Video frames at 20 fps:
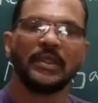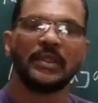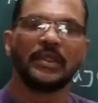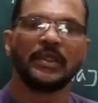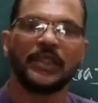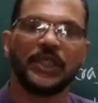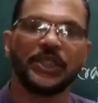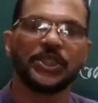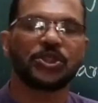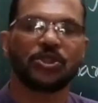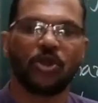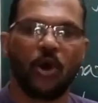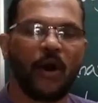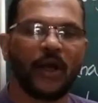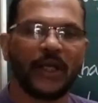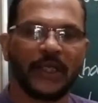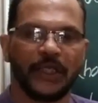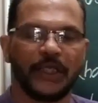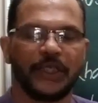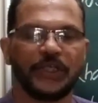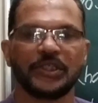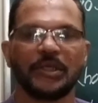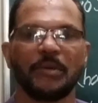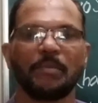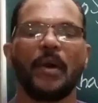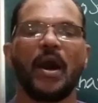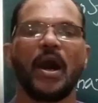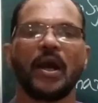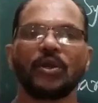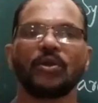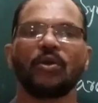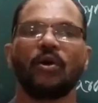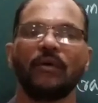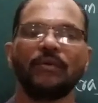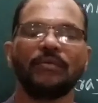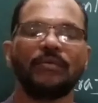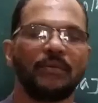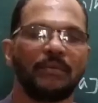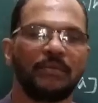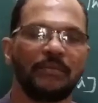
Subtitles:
This talk is a part of